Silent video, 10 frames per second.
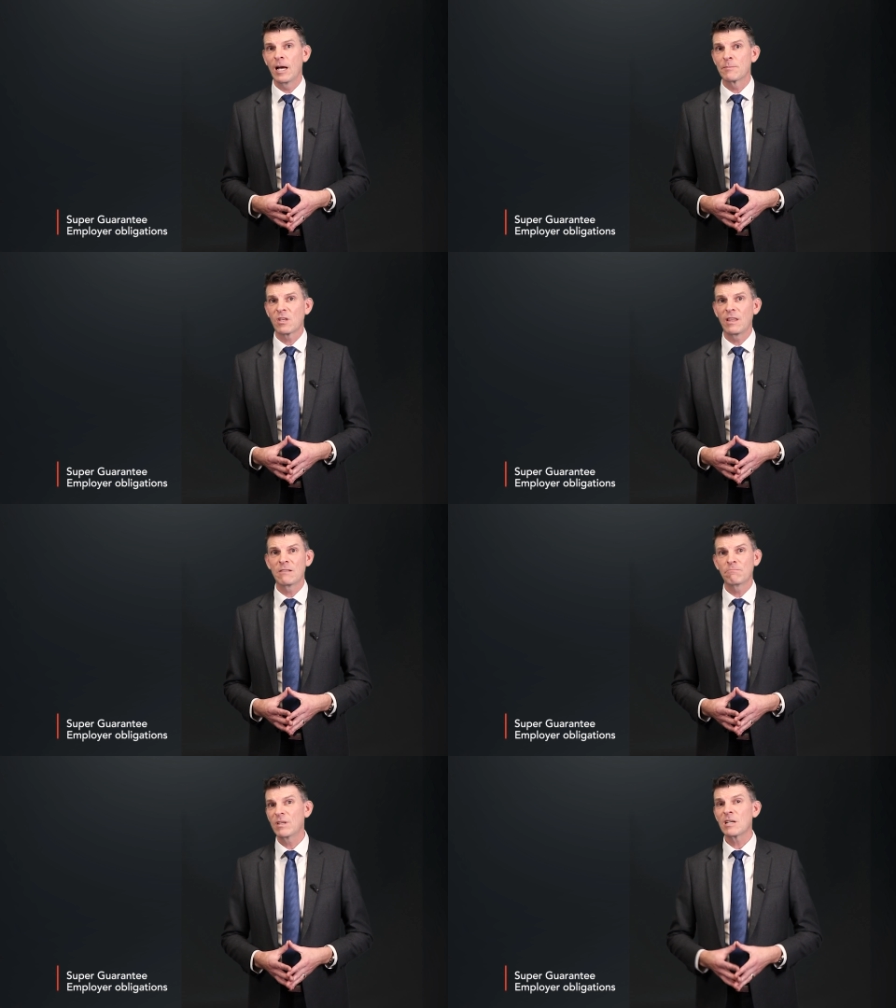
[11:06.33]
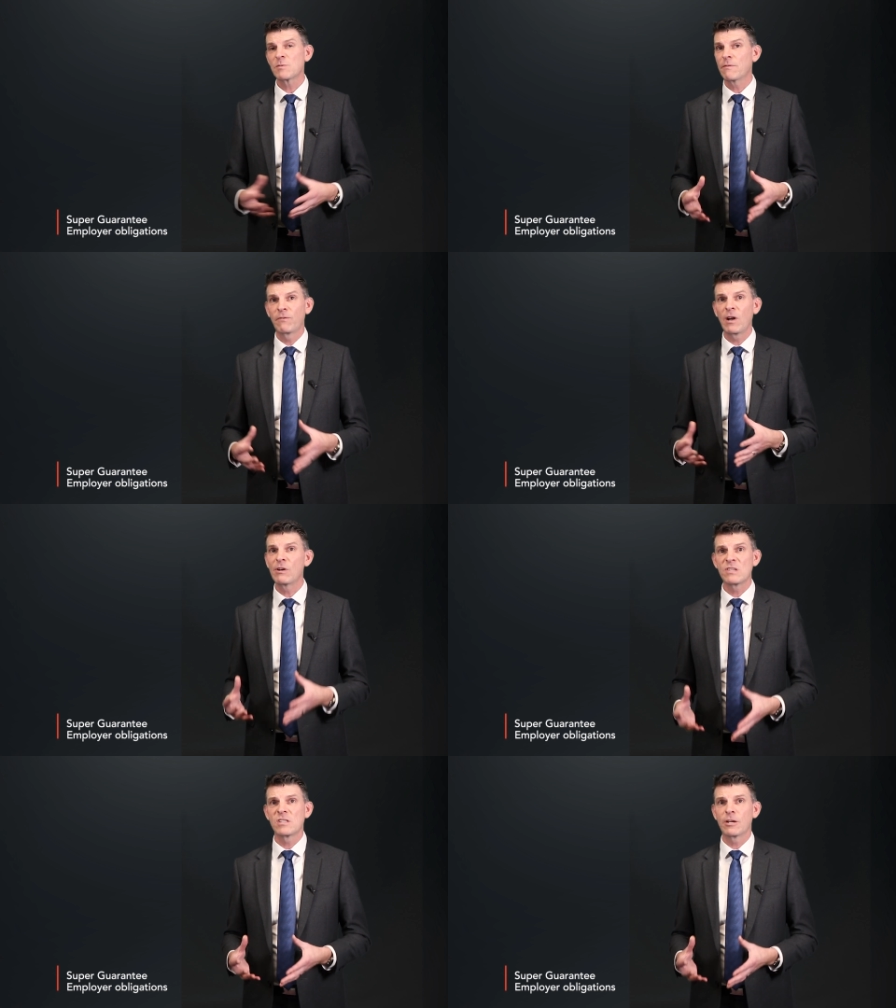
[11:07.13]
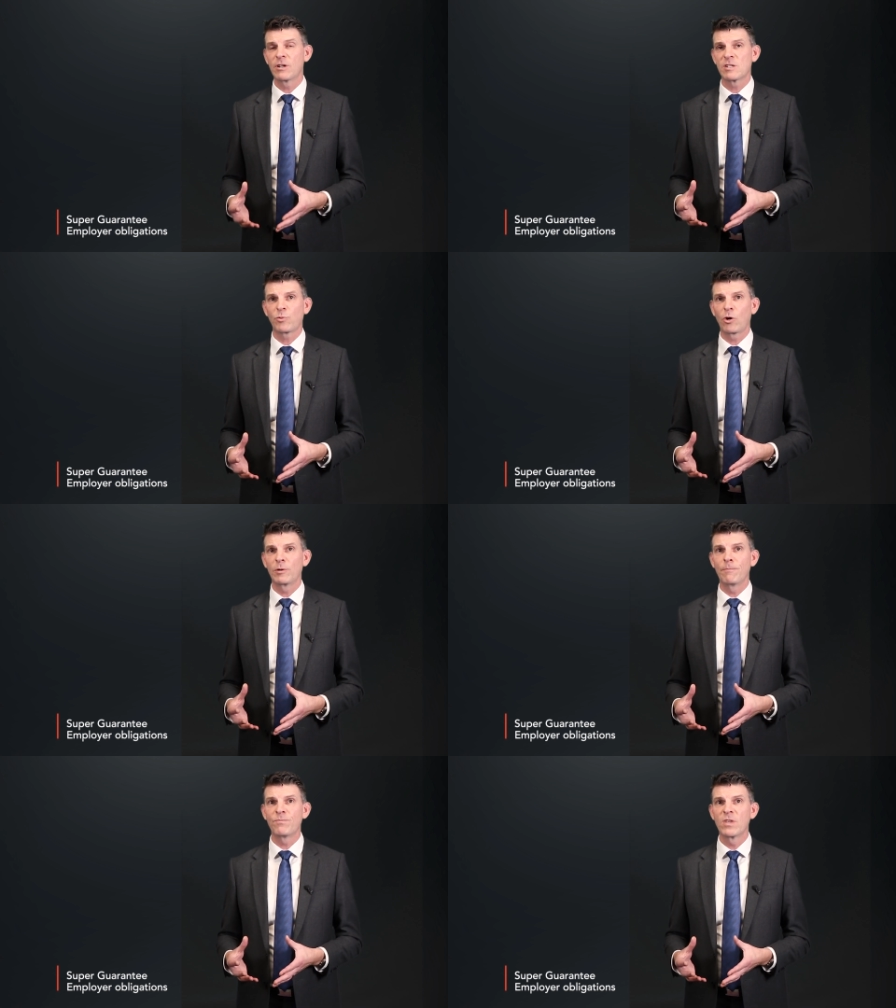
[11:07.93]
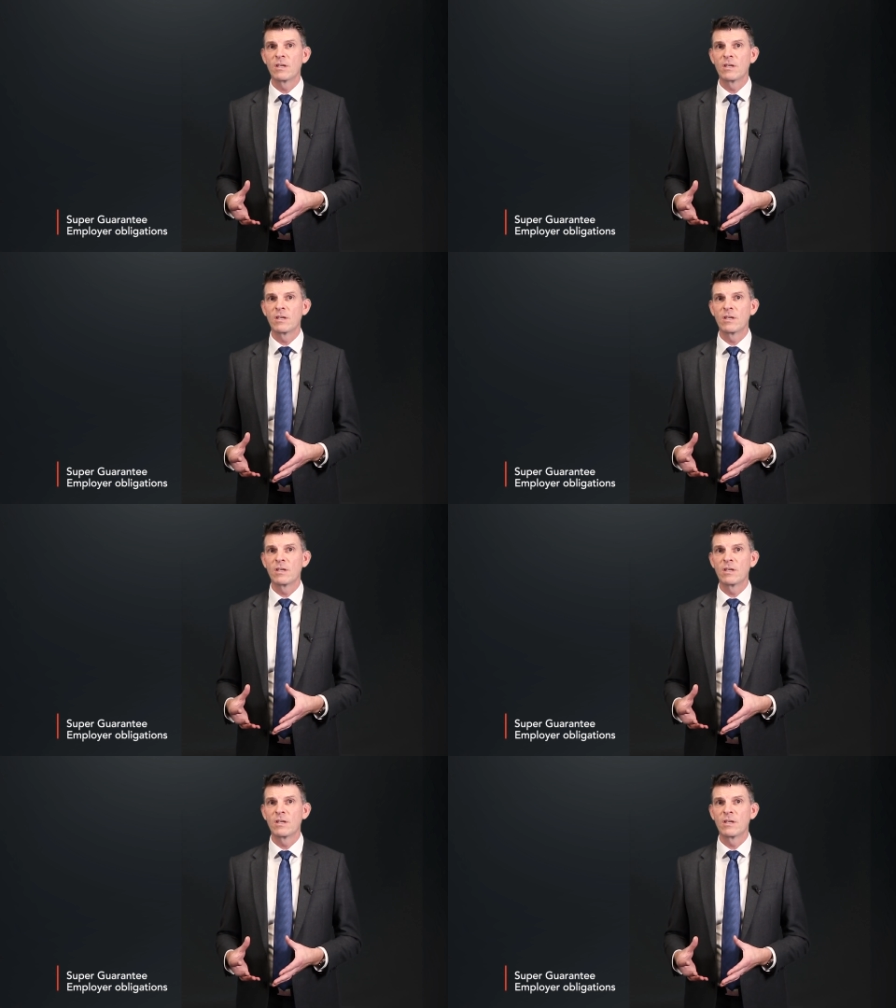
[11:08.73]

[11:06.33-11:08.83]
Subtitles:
So that becomes a very serious problem.